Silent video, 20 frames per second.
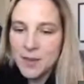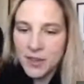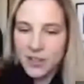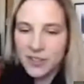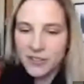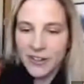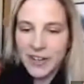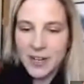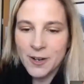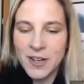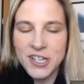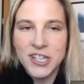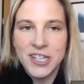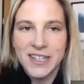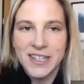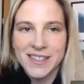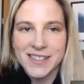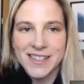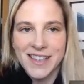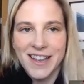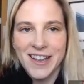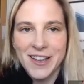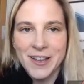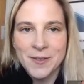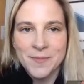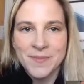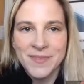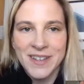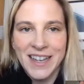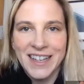great questions.
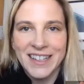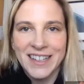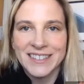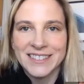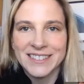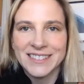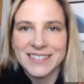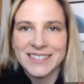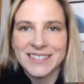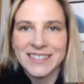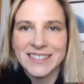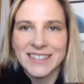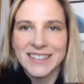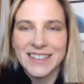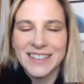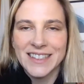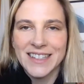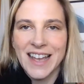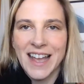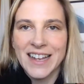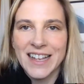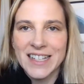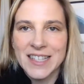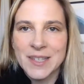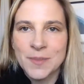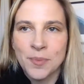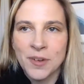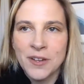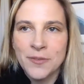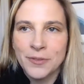And I guess
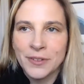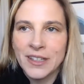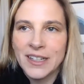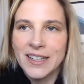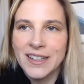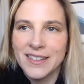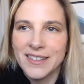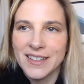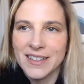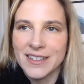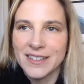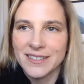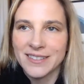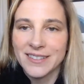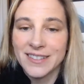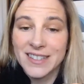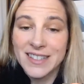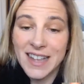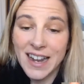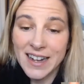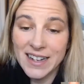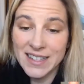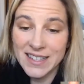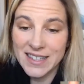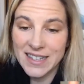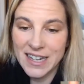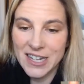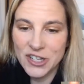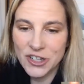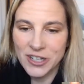briefly, the science
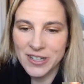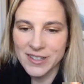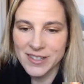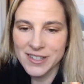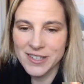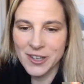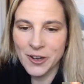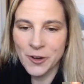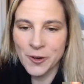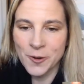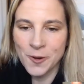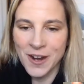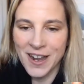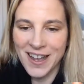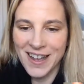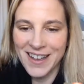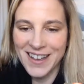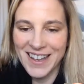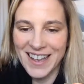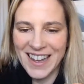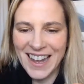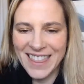station. So, and I